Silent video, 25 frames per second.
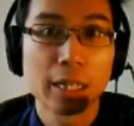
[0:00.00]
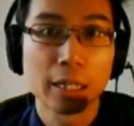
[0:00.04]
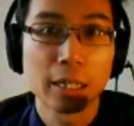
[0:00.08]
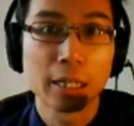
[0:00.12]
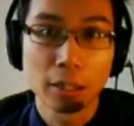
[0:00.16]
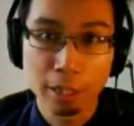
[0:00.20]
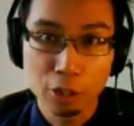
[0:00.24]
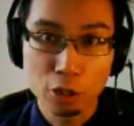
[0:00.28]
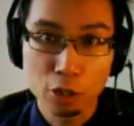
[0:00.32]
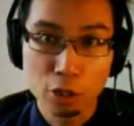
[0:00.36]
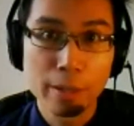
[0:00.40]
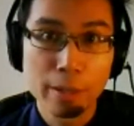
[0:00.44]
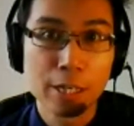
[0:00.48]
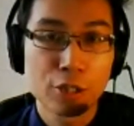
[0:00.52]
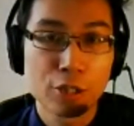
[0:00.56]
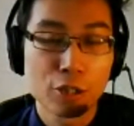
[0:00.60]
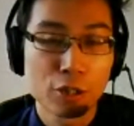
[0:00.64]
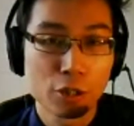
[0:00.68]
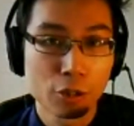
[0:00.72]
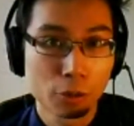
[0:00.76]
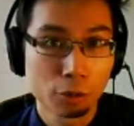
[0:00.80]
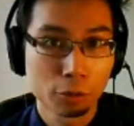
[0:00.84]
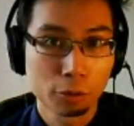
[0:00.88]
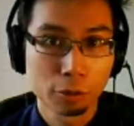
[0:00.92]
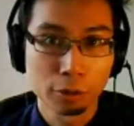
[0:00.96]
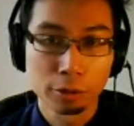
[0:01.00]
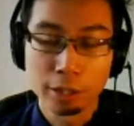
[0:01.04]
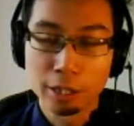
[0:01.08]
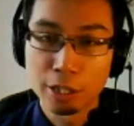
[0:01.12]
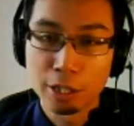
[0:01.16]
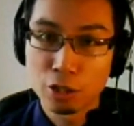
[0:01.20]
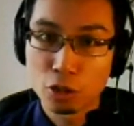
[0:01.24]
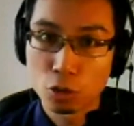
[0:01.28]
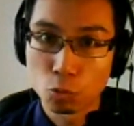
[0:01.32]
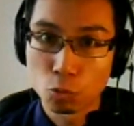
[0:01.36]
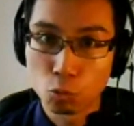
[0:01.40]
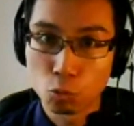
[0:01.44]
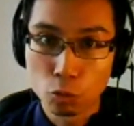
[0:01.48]
Like you mentioned earlier, it's
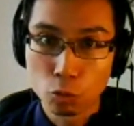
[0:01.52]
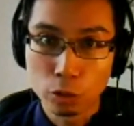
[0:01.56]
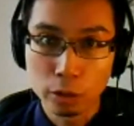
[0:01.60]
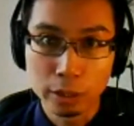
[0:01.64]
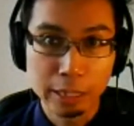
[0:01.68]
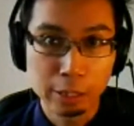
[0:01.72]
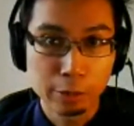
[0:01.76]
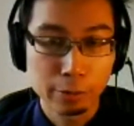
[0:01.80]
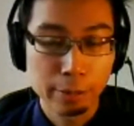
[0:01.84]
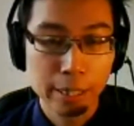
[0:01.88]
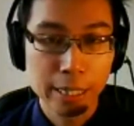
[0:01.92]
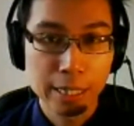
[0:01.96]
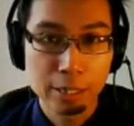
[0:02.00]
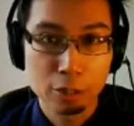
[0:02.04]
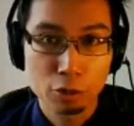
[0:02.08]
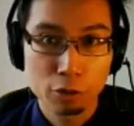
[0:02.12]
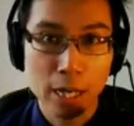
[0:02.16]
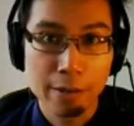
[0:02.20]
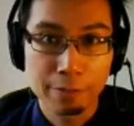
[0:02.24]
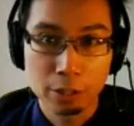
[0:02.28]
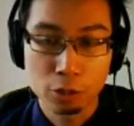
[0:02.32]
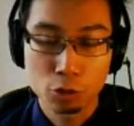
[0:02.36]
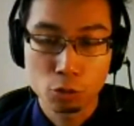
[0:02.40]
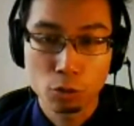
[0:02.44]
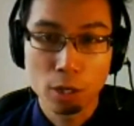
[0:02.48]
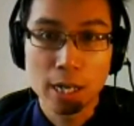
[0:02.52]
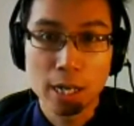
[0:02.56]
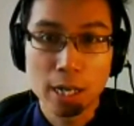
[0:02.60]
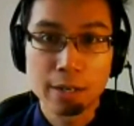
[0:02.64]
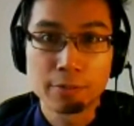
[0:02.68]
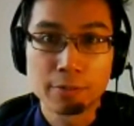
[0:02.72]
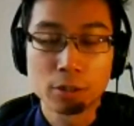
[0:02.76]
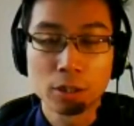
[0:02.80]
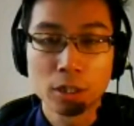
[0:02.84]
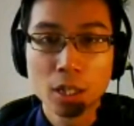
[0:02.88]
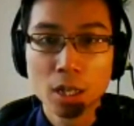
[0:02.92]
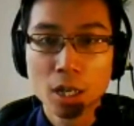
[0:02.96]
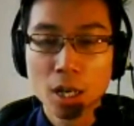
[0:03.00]
a really great traffic
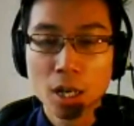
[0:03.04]
driver.